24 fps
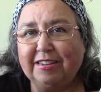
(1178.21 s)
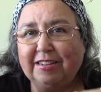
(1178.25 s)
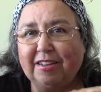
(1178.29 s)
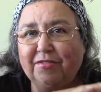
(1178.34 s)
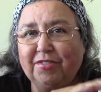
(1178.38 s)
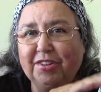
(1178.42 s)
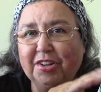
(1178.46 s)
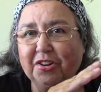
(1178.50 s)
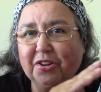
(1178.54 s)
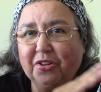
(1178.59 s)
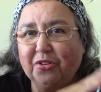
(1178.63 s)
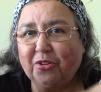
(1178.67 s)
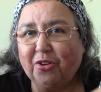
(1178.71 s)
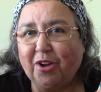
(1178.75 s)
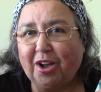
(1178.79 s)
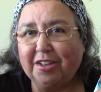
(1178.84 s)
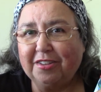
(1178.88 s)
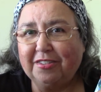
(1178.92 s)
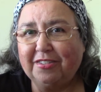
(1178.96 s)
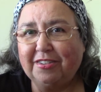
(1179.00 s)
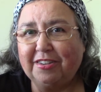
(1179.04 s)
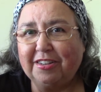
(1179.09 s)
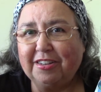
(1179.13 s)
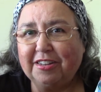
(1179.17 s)
I've done
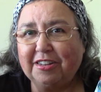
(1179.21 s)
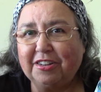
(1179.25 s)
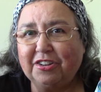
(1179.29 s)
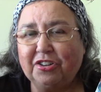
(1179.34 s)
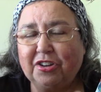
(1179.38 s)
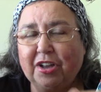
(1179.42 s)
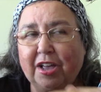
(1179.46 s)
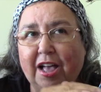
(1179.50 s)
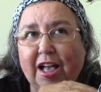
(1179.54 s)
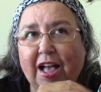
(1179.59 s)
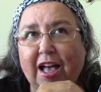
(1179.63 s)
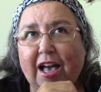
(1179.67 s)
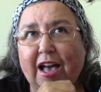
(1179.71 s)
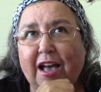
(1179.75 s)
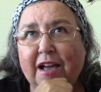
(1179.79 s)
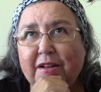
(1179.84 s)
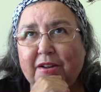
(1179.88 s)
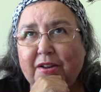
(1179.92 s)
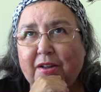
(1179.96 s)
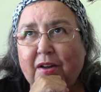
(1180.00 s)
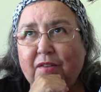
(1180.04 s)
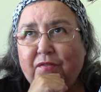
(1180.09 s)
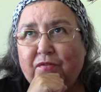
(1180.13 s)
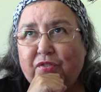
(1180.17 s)
cross stitch.
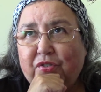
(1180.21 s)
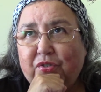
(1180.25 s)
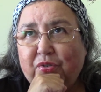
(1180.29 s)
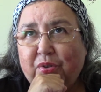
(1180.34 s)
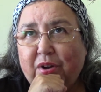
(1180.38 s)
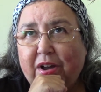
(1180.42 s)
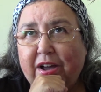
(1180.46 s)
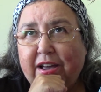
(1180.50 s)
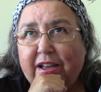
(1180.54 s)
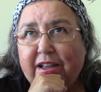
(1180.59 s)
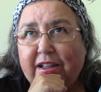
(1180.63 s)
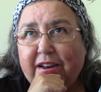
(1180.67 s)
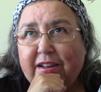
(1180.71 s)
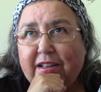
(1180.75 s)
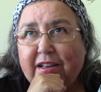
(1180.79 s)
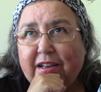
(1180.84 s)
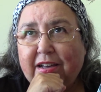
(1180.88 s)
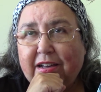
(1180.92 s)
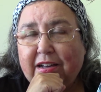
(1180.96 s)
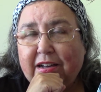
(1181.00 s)
I've tried